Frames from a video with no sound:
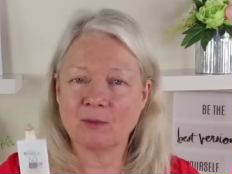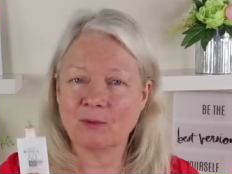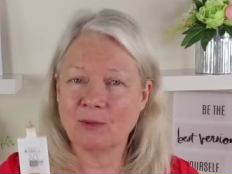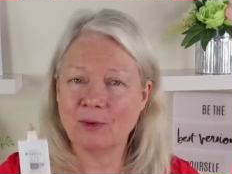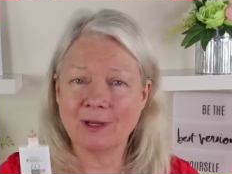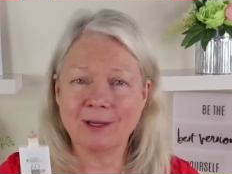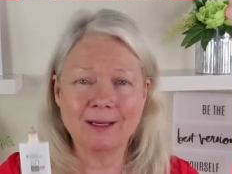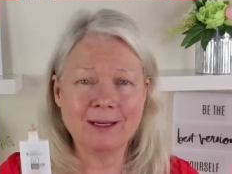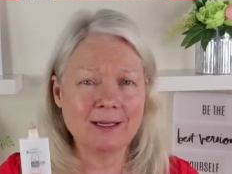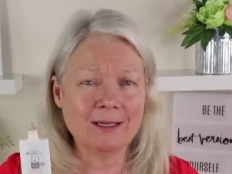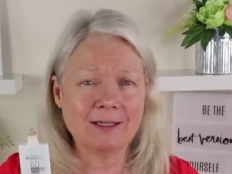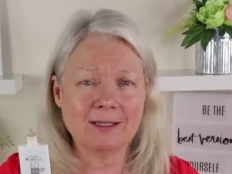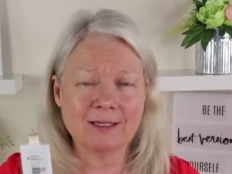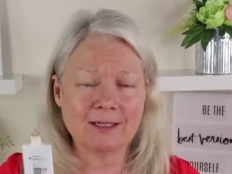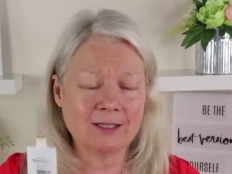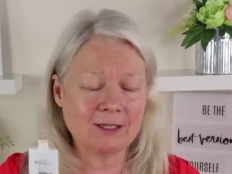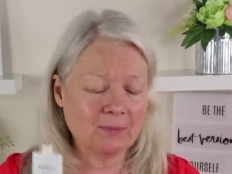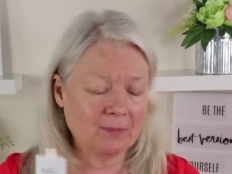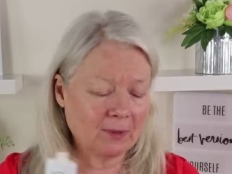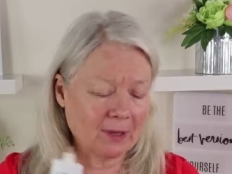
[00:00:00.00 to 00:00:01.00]
Really, you
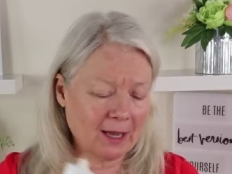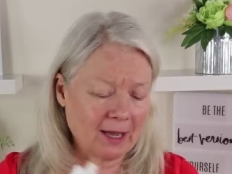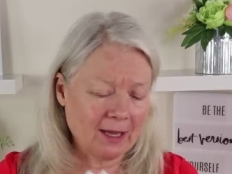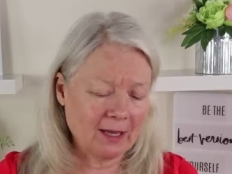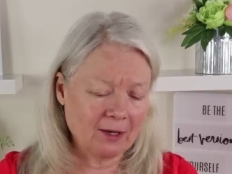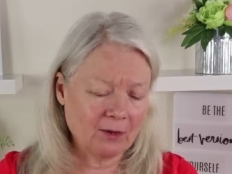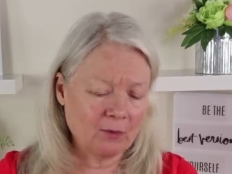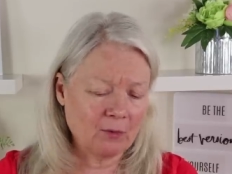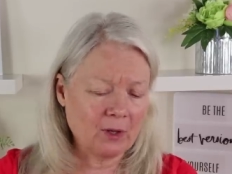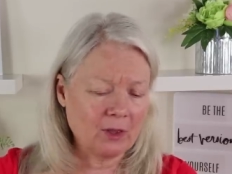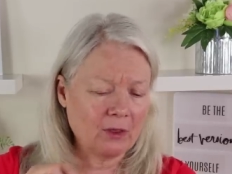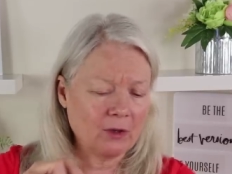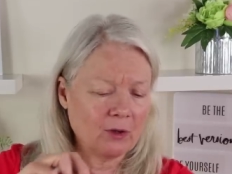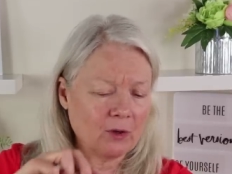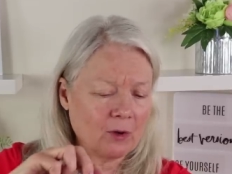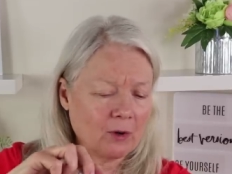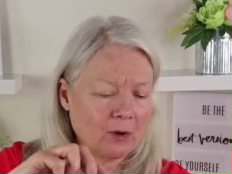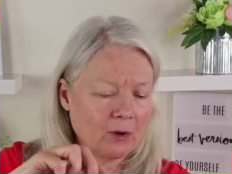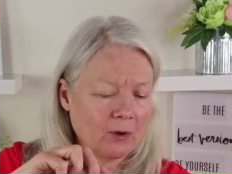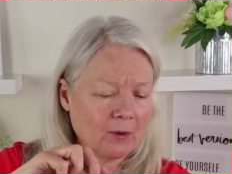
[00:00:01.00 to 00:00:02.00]
just apply it with
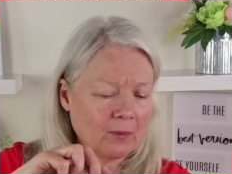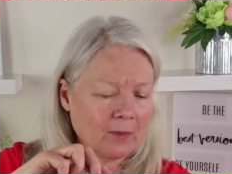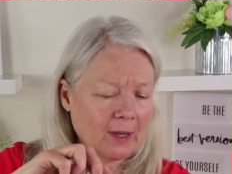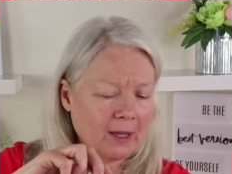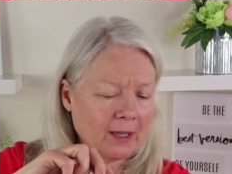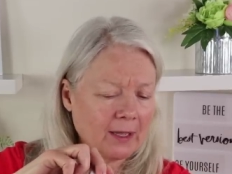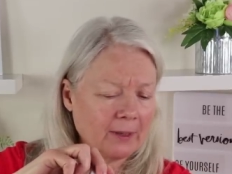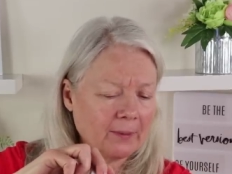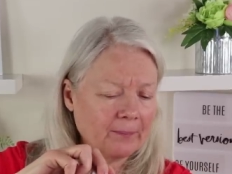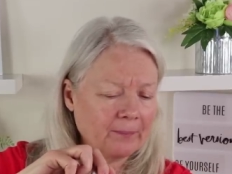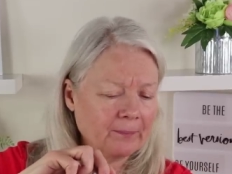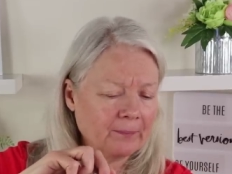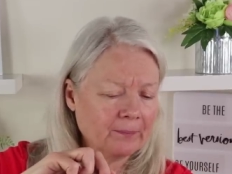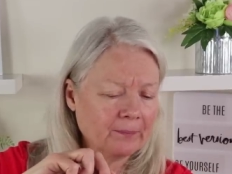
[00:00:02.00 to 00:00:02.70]
your, um,